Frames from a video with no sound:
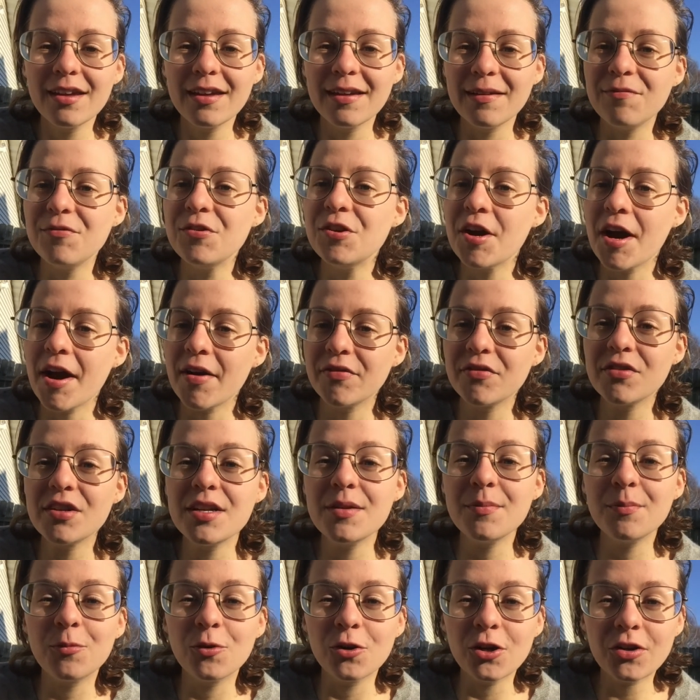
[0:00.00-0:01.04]
If you have
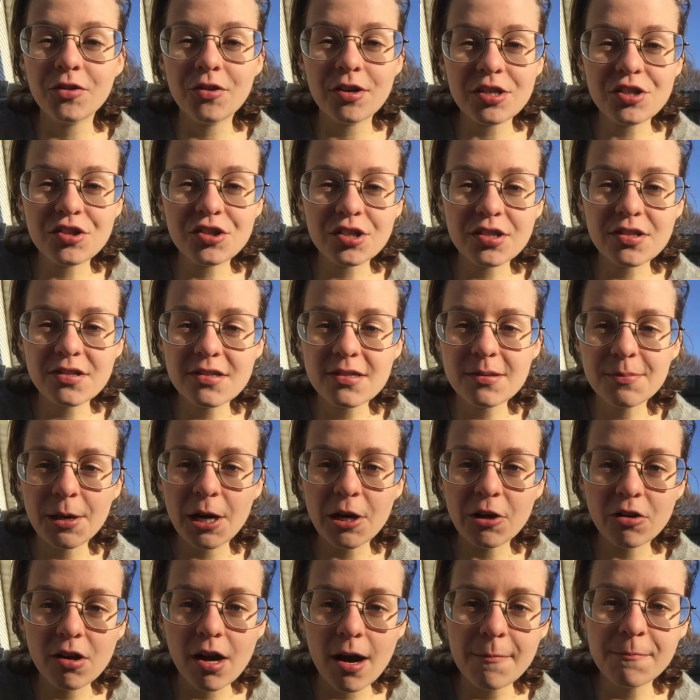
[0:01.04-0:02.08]
any more questions
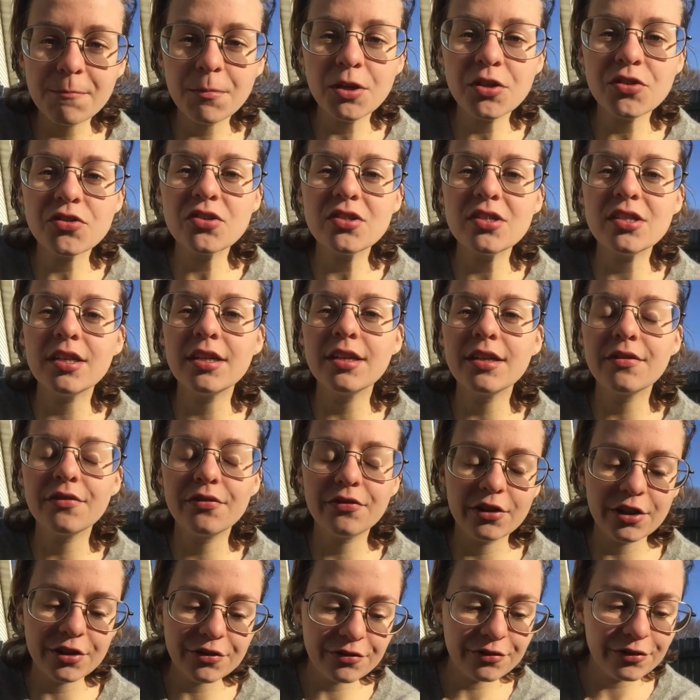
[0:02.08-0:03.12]
about composting,
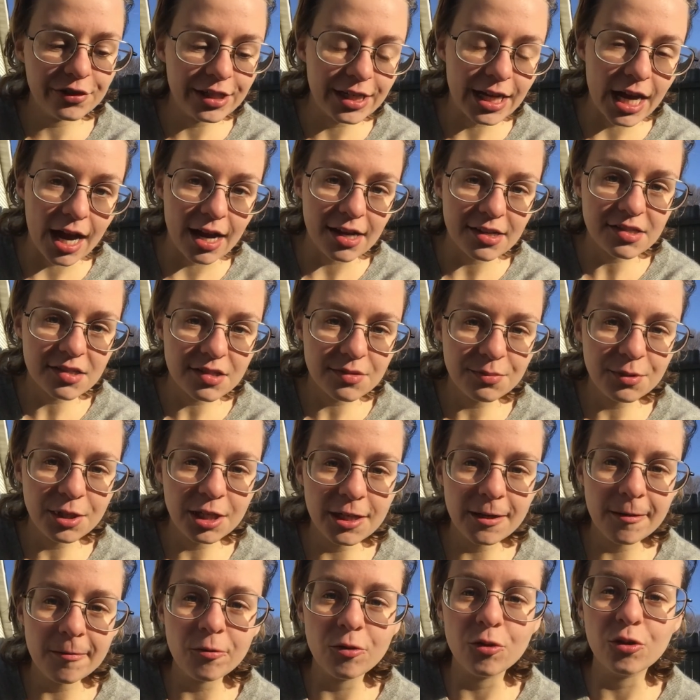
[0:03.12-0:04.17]
feel free to ask
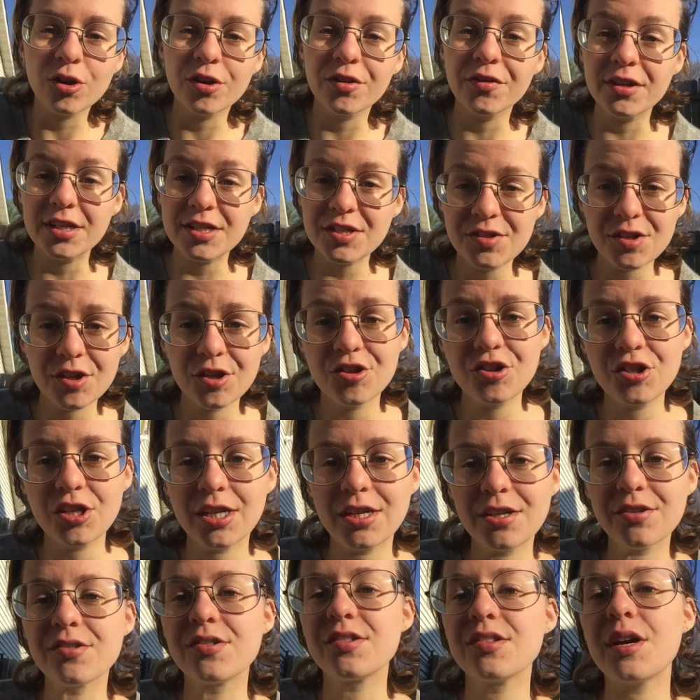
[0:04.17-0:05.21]
me or research
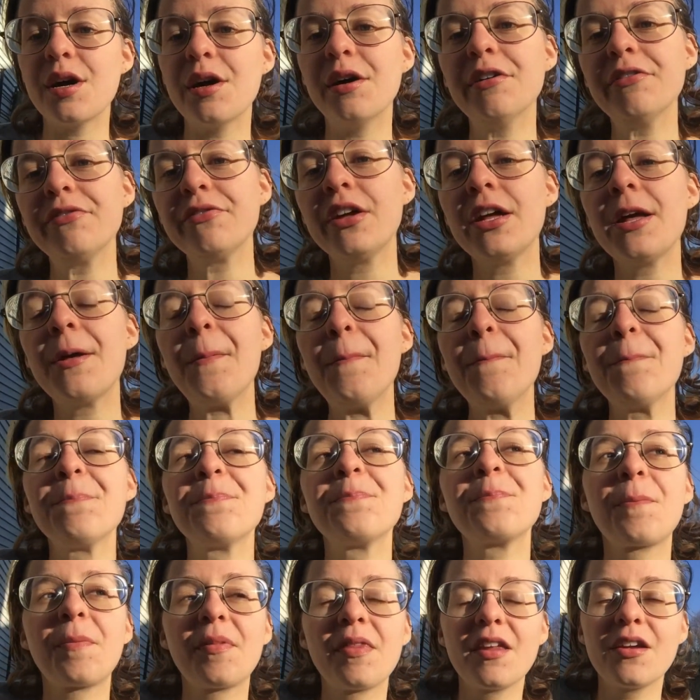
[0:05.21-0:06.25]
it yourself.
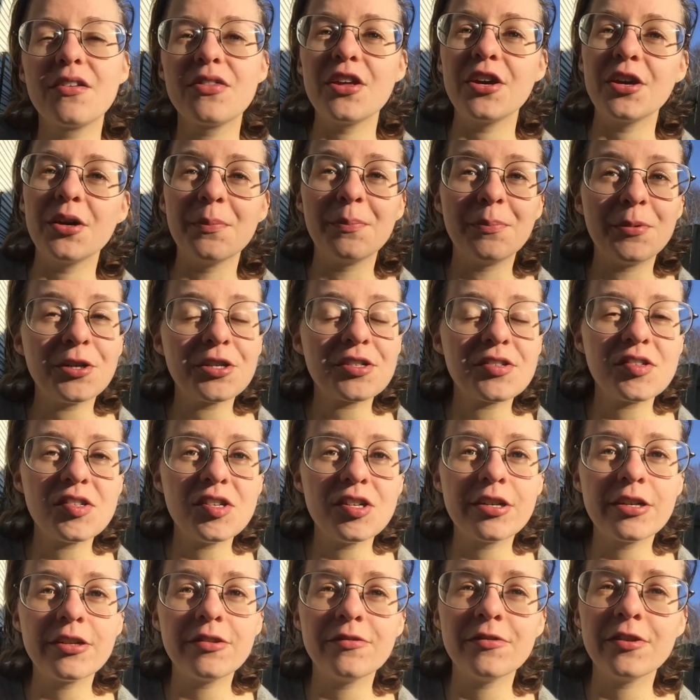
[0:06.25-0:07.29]
There are books
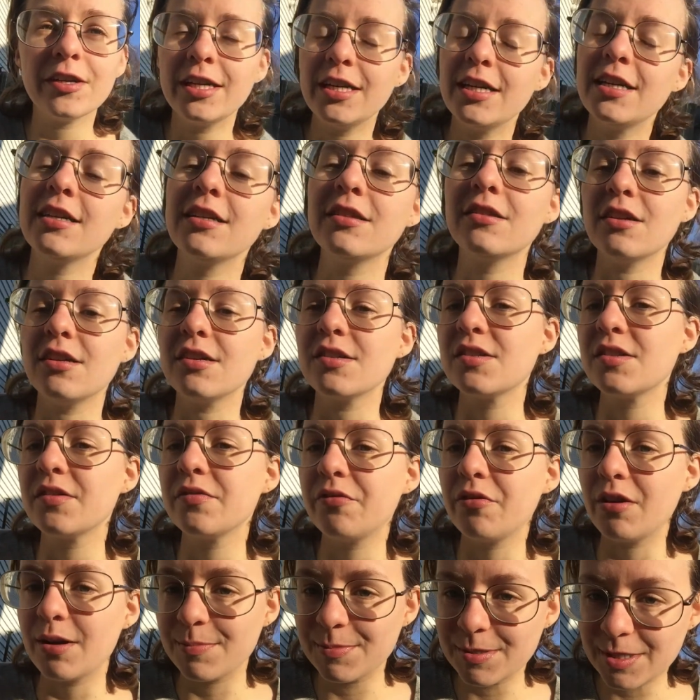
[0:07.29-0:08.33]
you can read and lots of
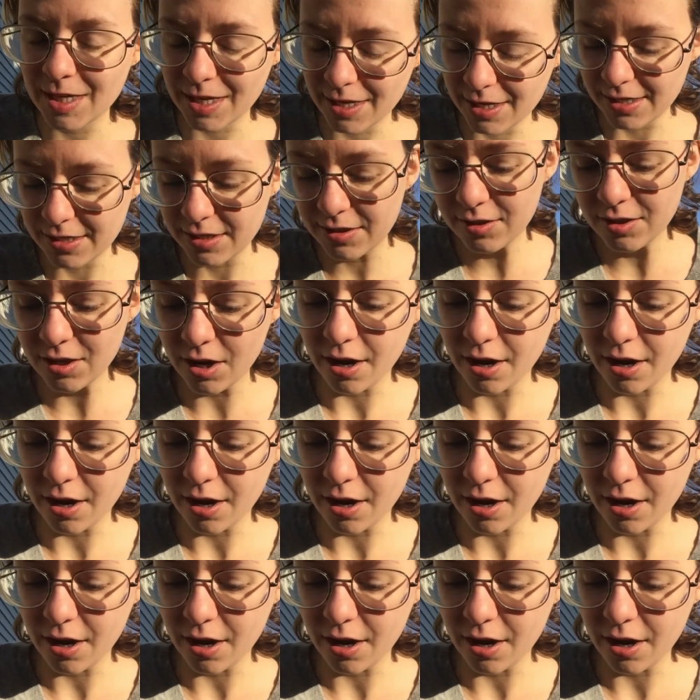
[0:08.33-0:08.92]
websites